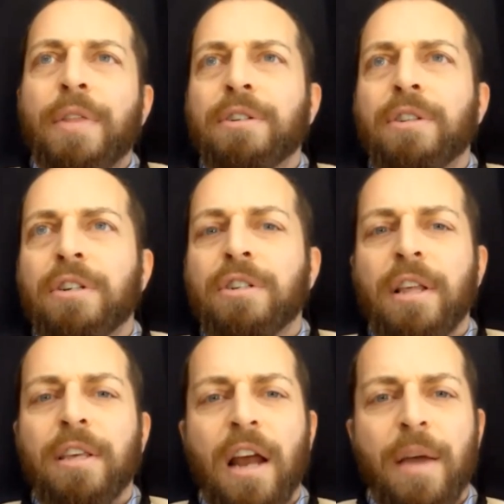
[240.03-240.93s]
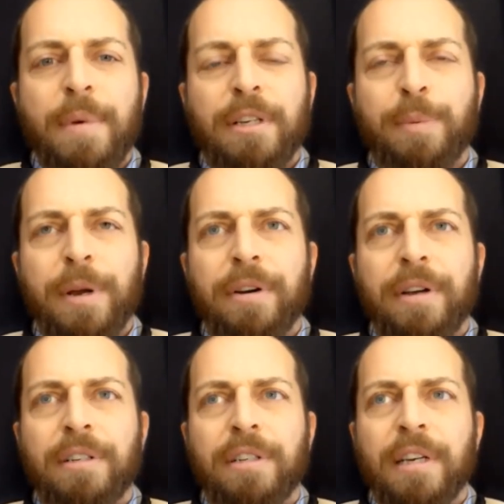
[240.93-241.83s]
there's nothing I'm
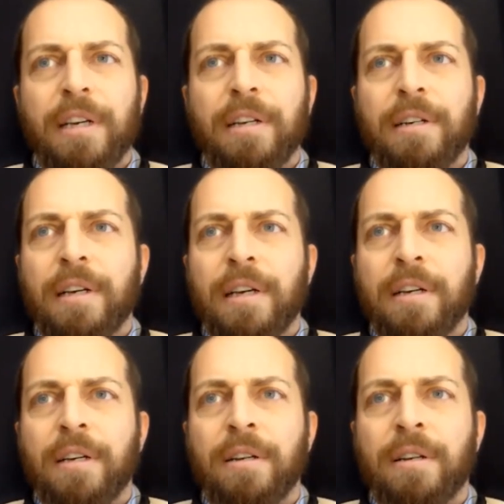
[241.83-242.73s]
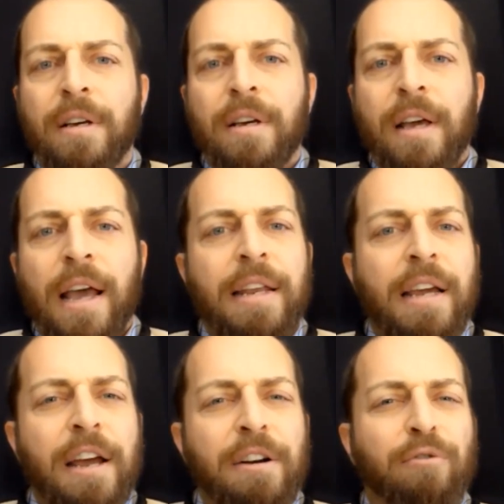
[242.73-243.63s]
experiencing in any
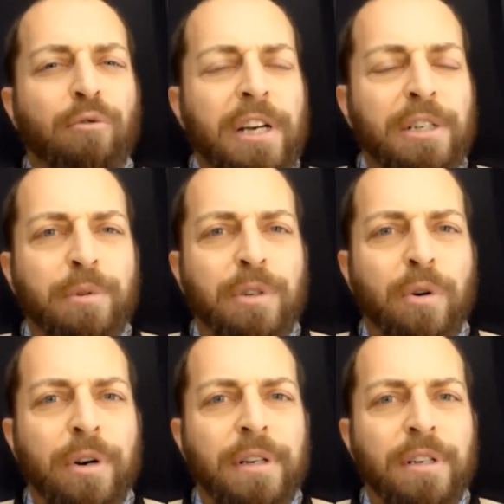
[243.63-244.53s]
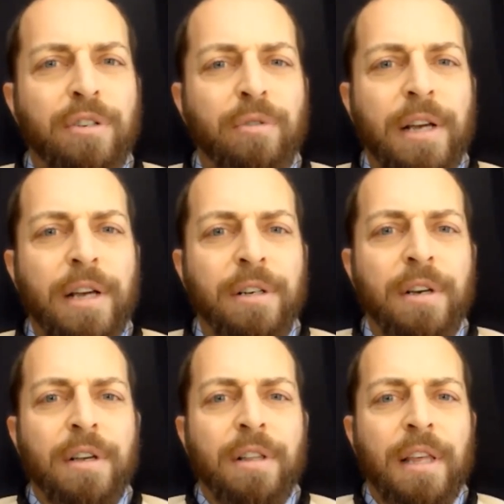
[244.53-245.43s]
kind of respiratory distress
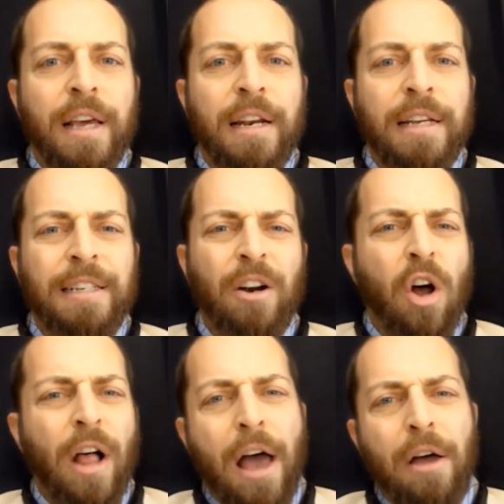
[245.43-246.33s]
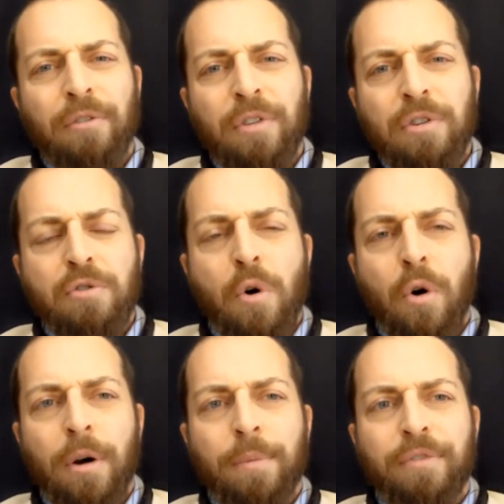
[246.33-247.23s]
that is at all out of the
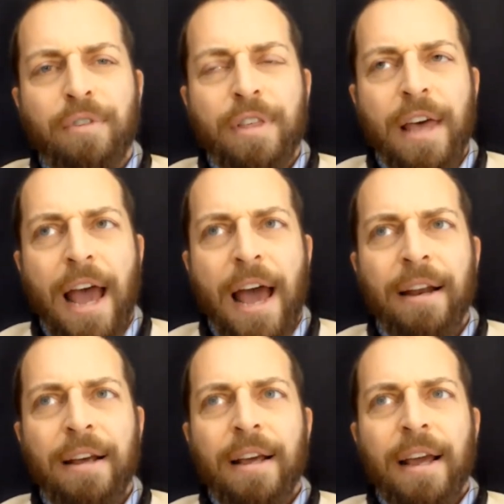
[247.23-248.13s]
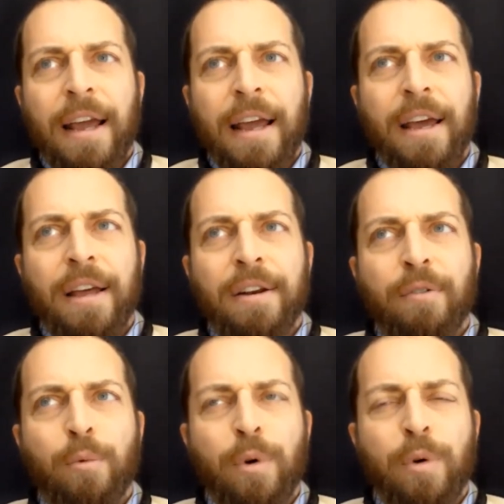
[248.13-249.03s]
norm for that. And
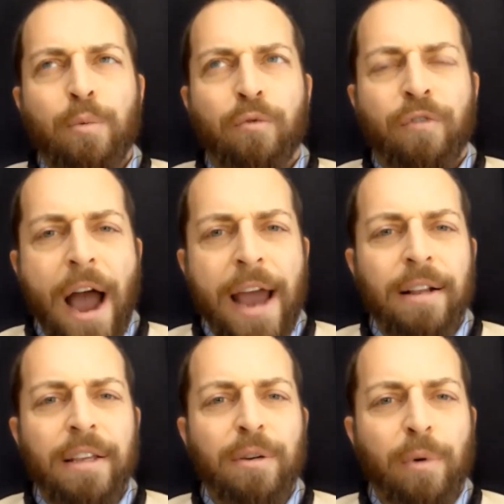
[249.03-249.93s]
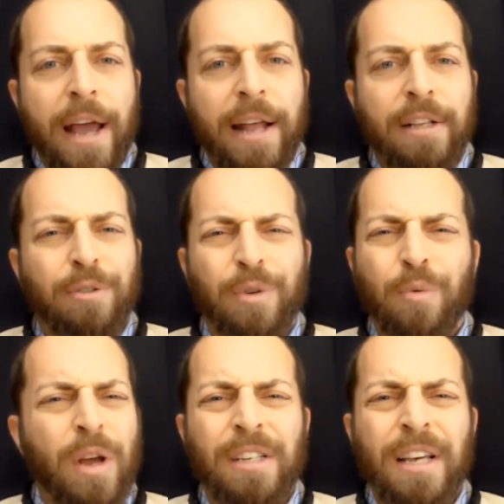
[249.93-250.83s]
we finally read,
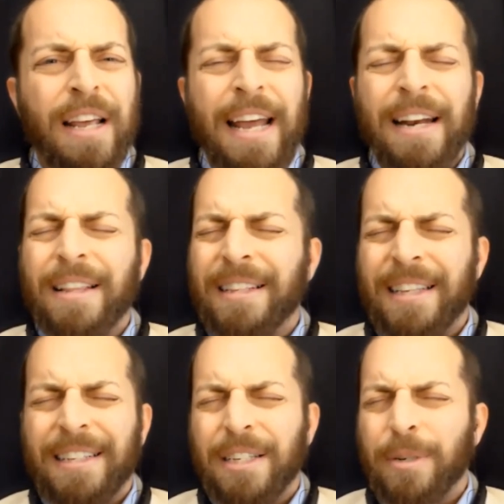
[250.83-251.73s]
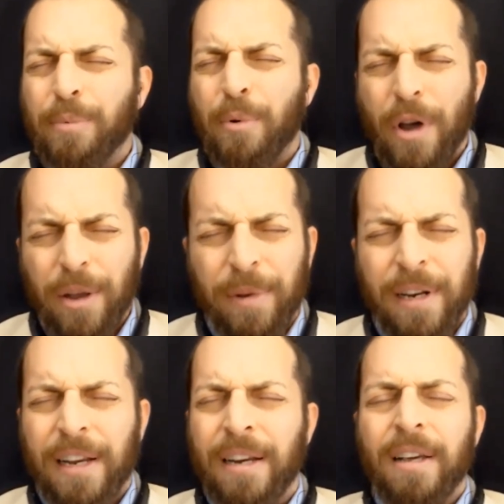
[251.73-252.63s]
again the disappointment in